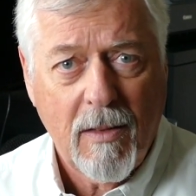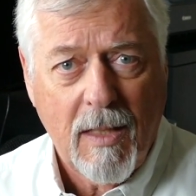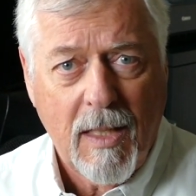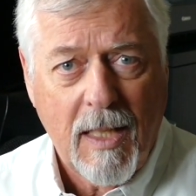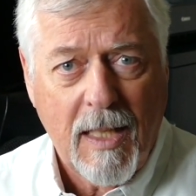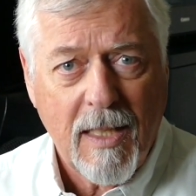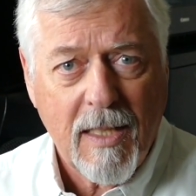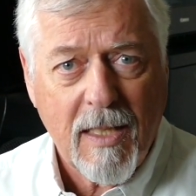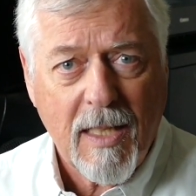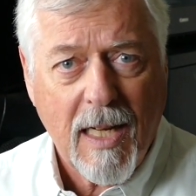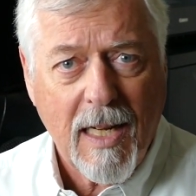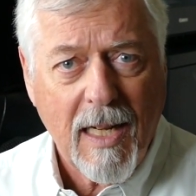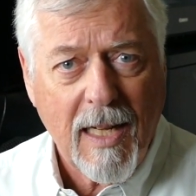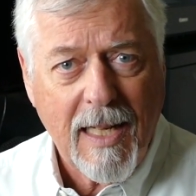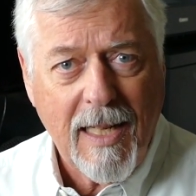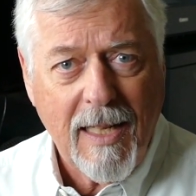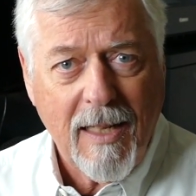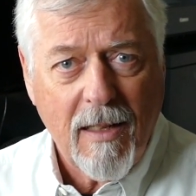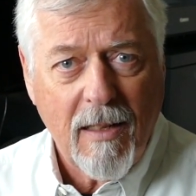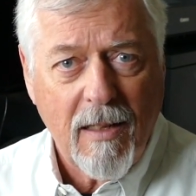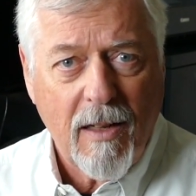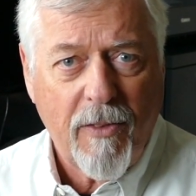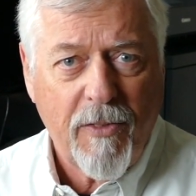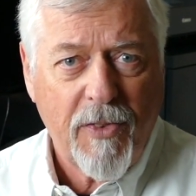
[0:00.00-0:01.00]
I suddenly,
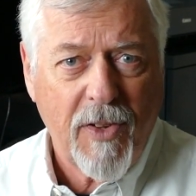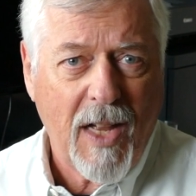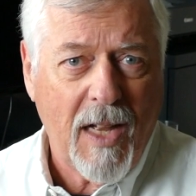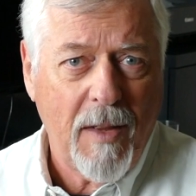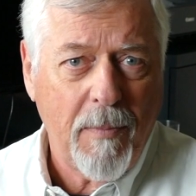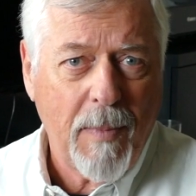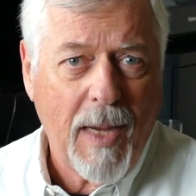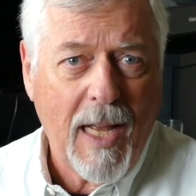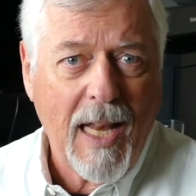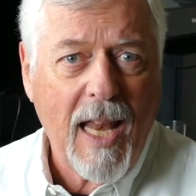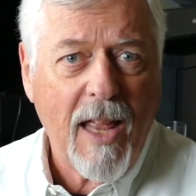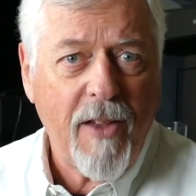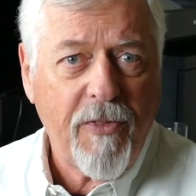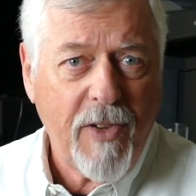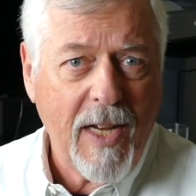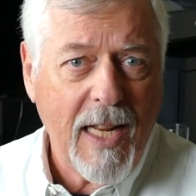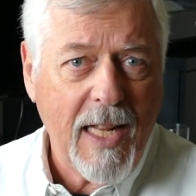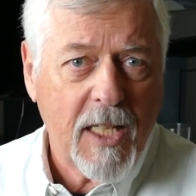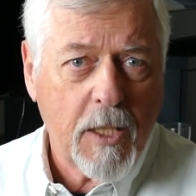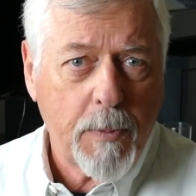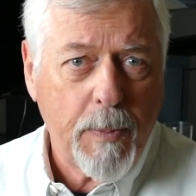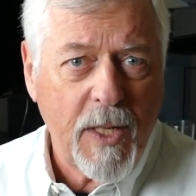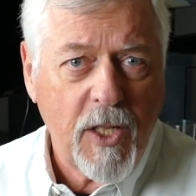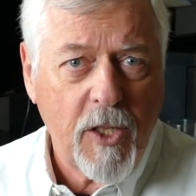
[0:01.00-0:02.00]
on my left
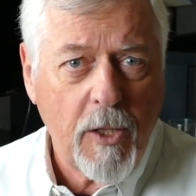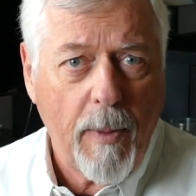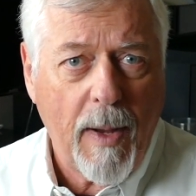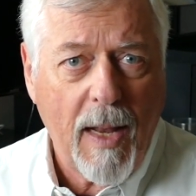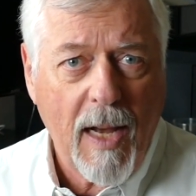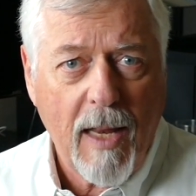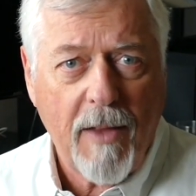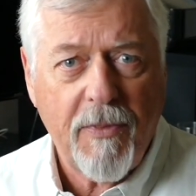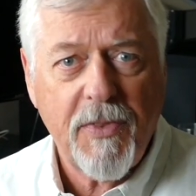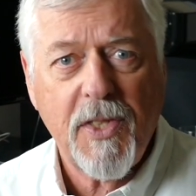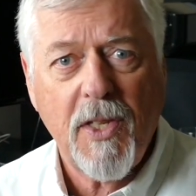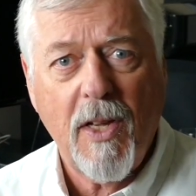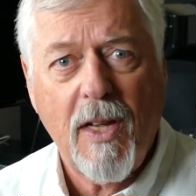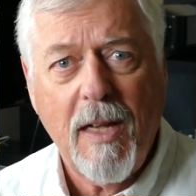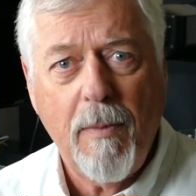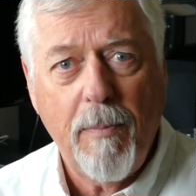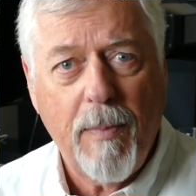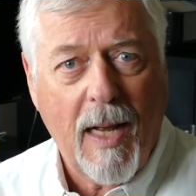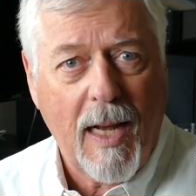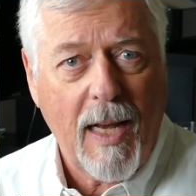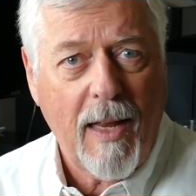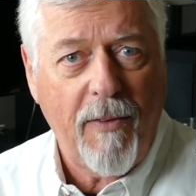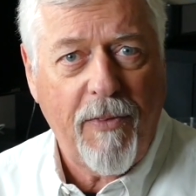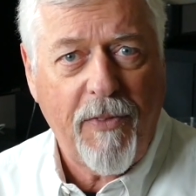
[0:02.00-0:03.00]
hand, especially my left
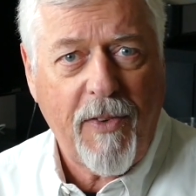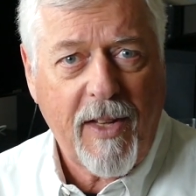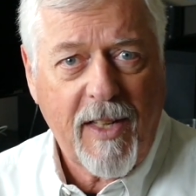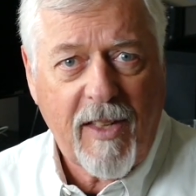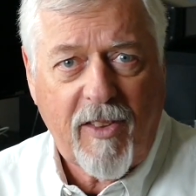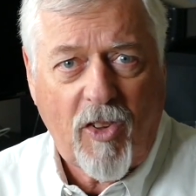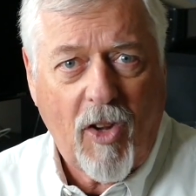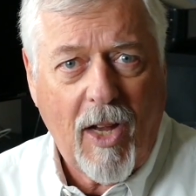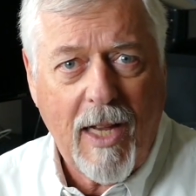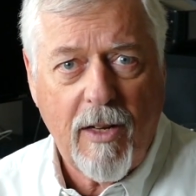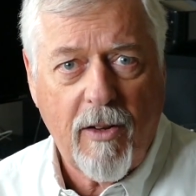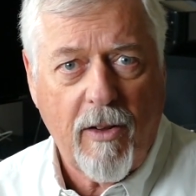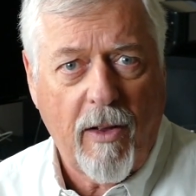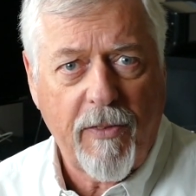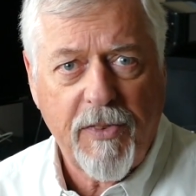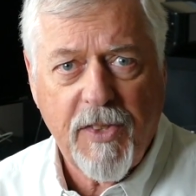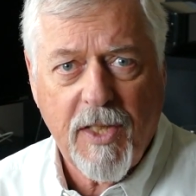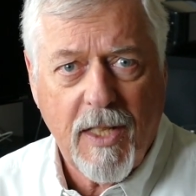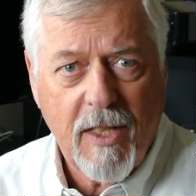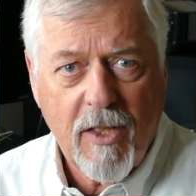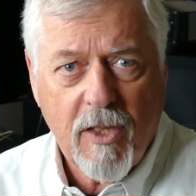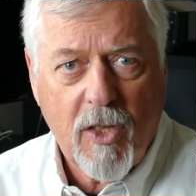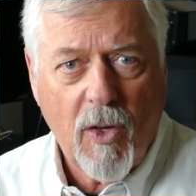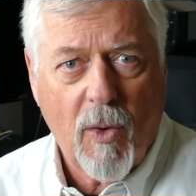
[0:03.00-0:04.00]
side all of a
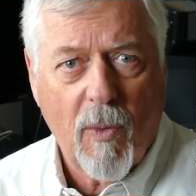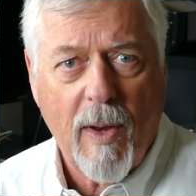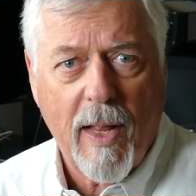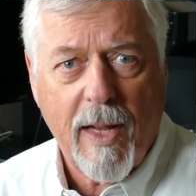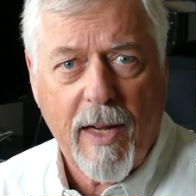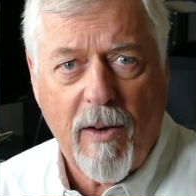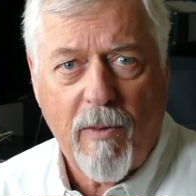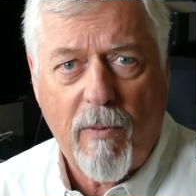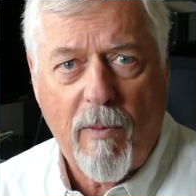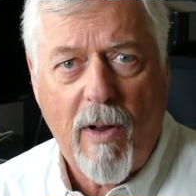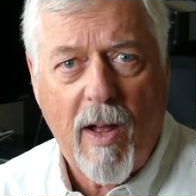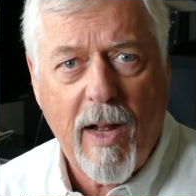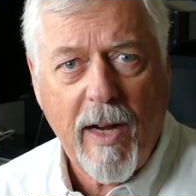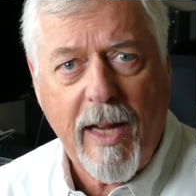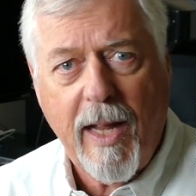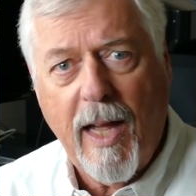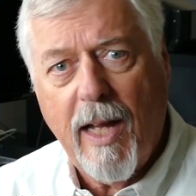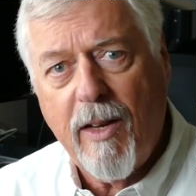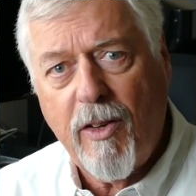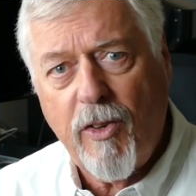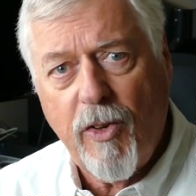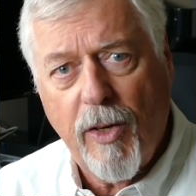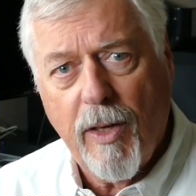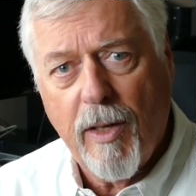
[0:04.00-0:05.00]
sudden is going like a
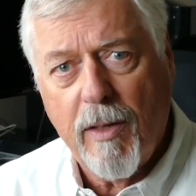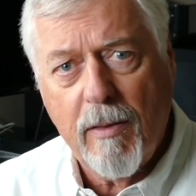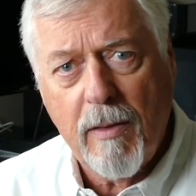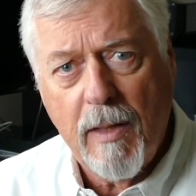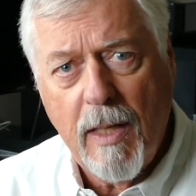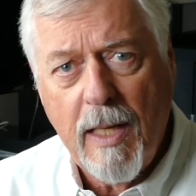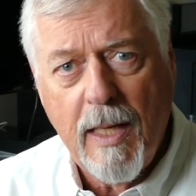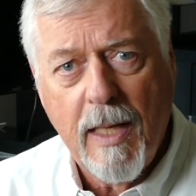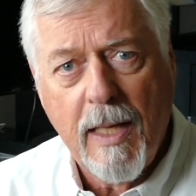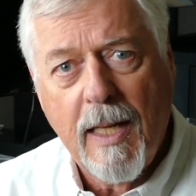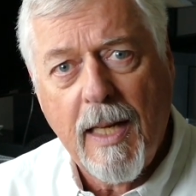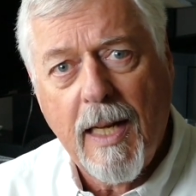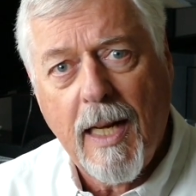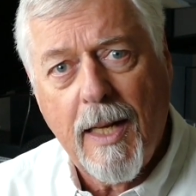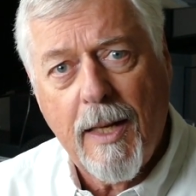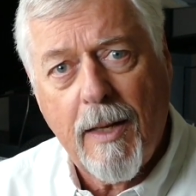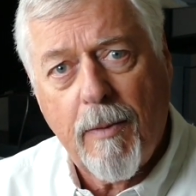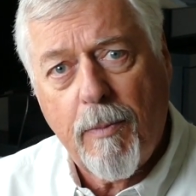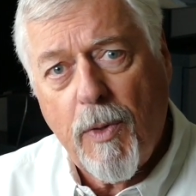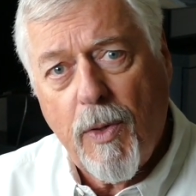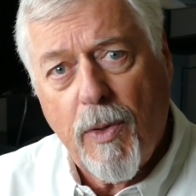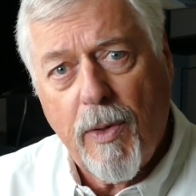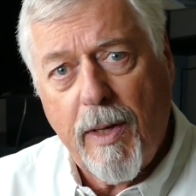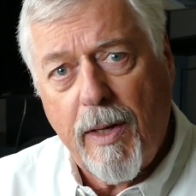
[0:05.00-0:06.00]
rocket, And
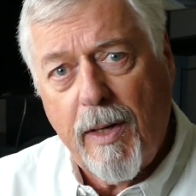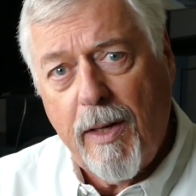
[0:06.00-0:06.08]
I'm going,